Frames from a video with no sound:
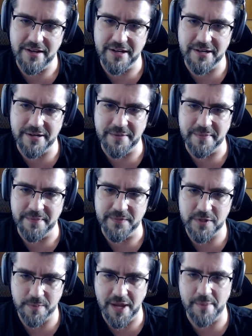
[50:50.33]
um,
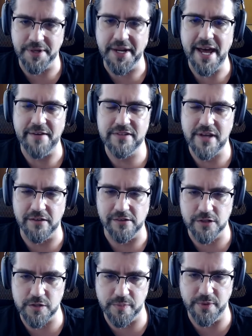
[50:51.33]
to be able to have
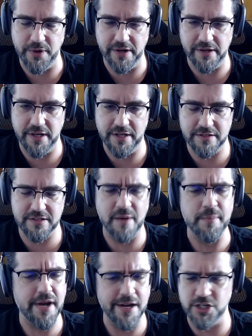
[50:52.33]
tether support in
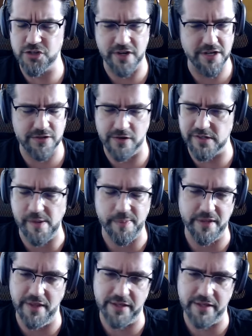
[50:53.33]
some countries or something